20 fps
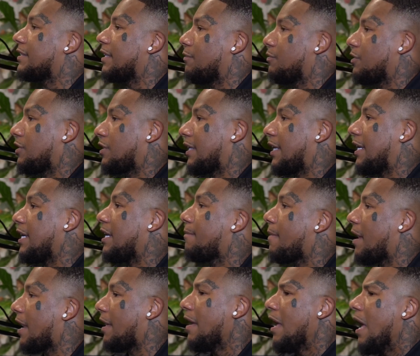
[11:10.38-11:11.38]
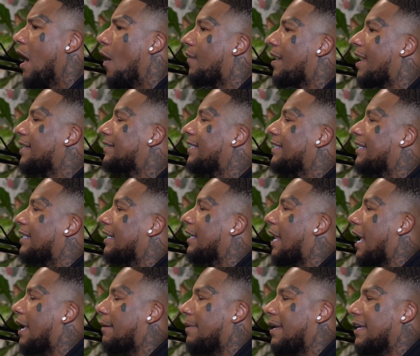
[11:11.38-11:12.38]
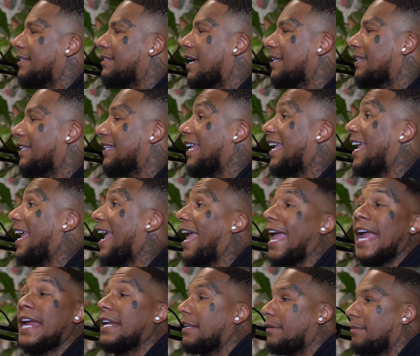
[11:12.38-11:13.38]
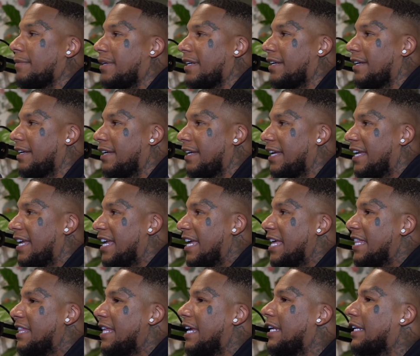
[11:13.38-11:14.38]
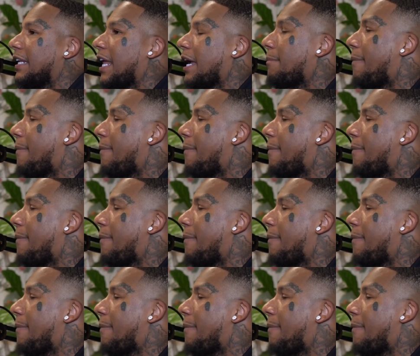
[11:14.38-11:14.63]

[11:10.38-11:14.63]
it was key in my life. When I say didn't like me, it's not that they hated me. They didn't like